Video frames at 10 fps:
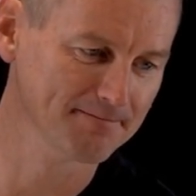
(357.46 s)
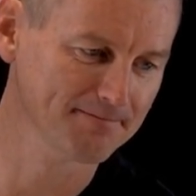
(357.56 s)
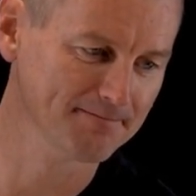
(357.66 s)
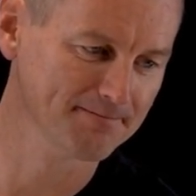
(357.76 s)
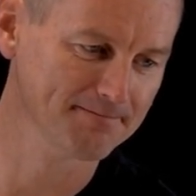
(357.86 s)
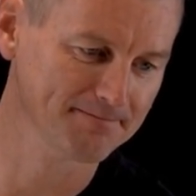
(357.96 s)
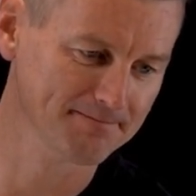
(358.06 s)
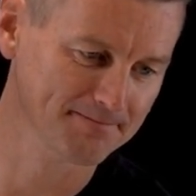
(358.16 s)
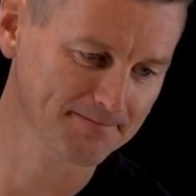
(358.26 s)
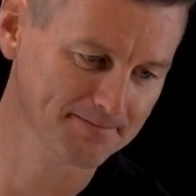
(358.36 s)

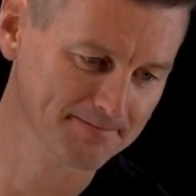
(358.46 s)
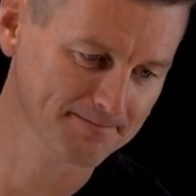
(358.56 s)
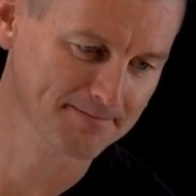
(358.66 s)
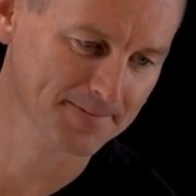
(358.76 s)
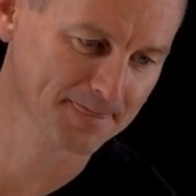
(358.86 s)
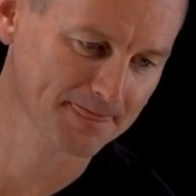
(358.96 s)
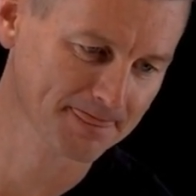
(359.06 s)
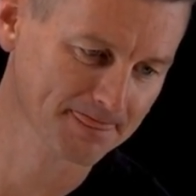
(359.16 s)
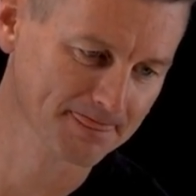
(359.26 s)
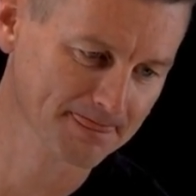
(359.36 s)

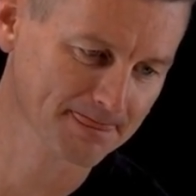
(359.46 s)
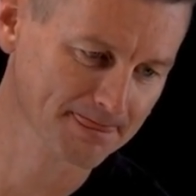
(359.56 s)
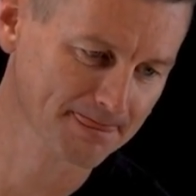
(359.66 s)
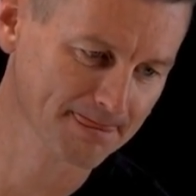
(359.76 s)
Nobody speaks.